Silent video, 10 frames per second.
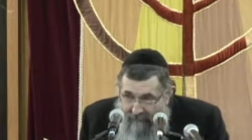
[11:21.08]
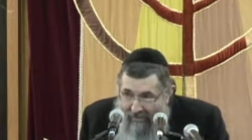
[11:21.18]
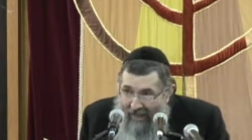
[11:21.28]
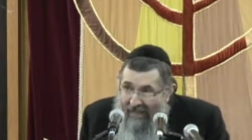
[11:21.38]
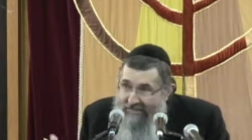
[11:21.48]

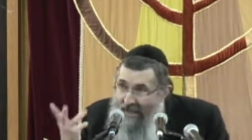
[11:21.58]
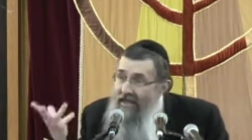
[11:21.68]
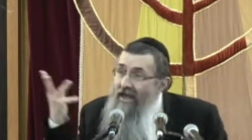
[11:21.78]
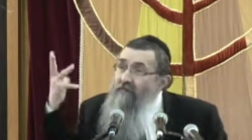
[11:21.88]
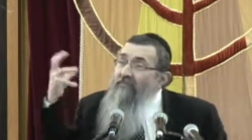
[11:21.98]

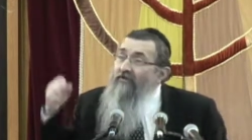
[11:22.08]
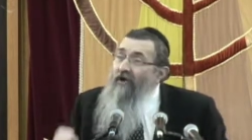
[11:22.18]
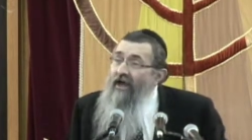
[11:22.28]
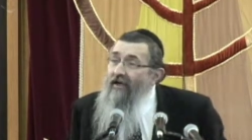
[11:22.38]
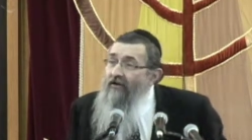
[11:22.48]
Ayeyem
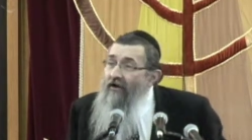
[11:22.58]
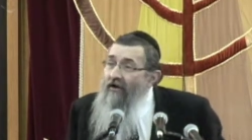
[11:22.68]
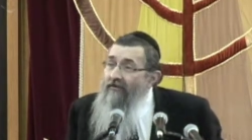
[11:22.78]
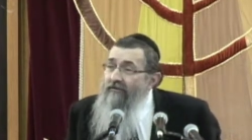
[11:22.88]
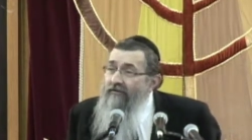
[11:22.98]

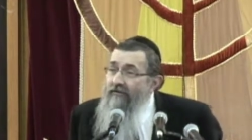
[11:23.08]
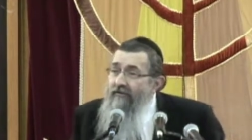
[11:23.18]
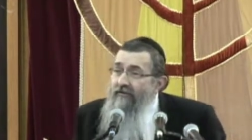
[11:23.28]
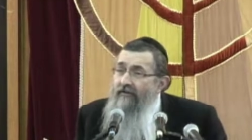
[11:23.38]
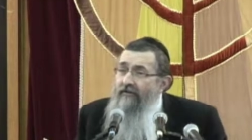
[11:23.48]
Tzoeka
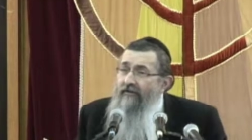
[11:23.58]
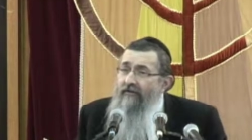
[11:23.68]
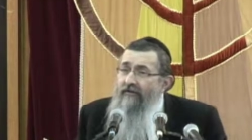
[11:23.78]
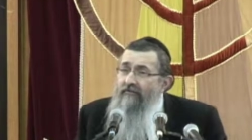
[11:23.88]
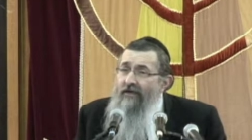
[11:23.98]

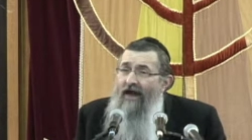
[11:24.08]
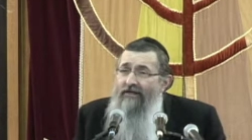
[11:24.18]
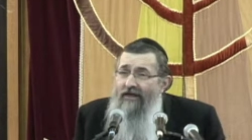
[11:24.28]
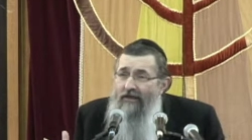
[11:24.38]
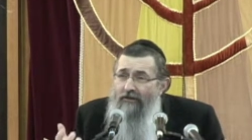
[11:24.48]

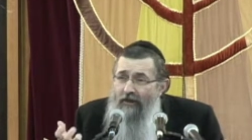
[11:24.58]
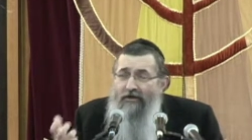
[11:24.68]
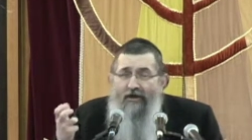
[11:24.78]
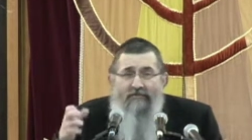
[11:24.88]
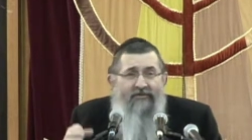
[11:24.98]
v'ayey
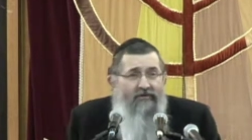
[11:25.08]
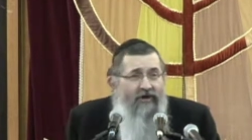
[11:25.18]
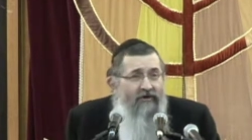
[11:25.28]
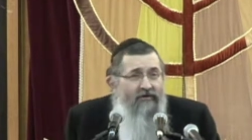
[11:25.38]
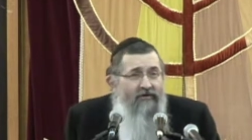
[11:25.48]
loyem
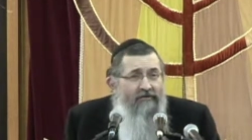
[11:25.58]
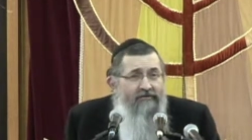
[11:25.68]
Tzoeka.